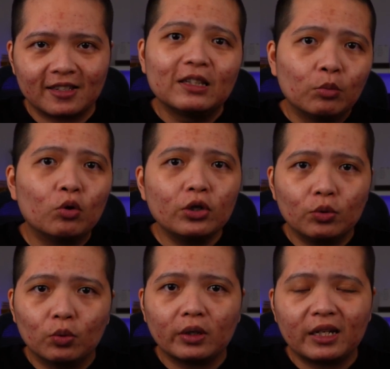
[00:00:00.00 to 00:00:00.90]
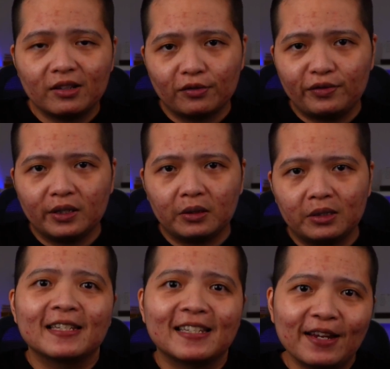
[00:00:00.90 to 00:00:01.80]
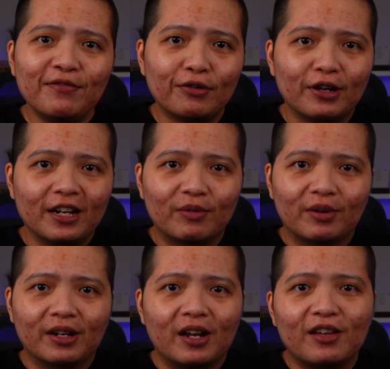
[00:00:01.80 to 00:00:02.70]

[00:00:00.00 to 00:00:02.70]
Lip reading: the more you work in the field. Same for anyone.